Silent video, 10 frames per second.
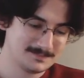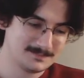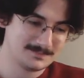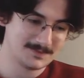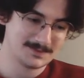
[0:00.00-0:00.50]

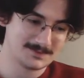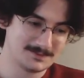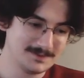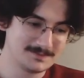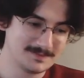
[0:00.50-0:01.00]
for
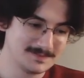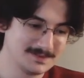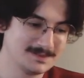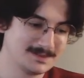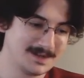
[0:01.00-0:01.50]

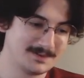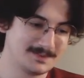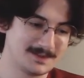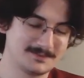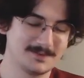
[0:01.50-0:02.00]
$12.50, I would
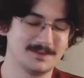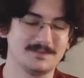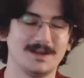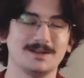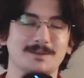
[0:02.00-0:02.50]
like for you to
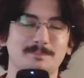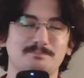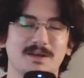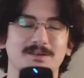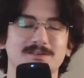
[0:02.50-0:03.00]
find a
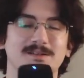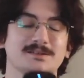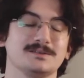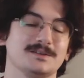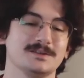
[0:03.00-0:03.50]
better
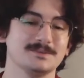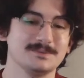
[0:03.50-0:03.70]
deal new.